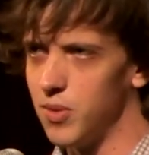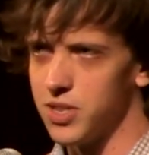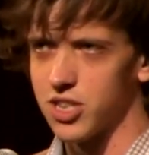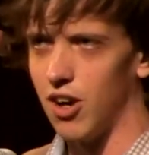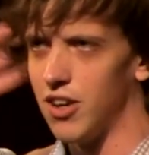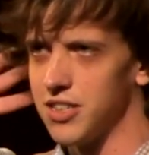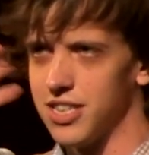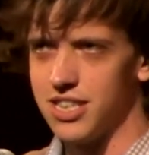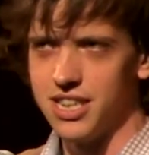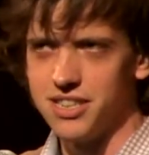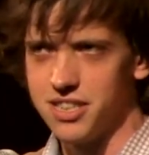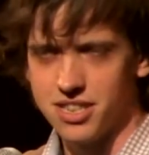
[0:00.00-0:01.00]
It was called
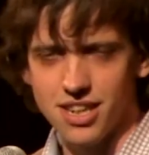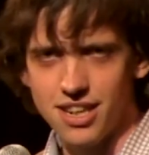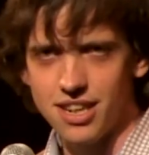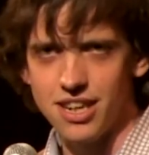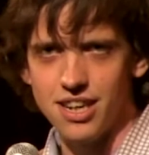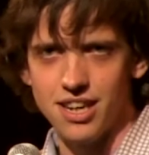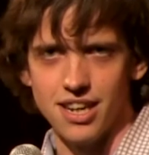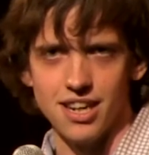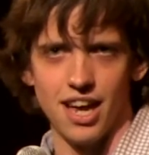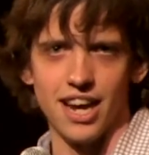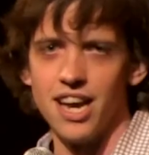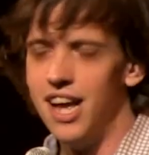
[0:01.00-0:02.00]
Sin City, and,
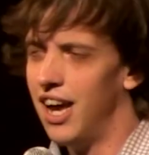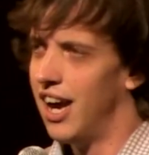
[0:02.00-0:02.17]
like,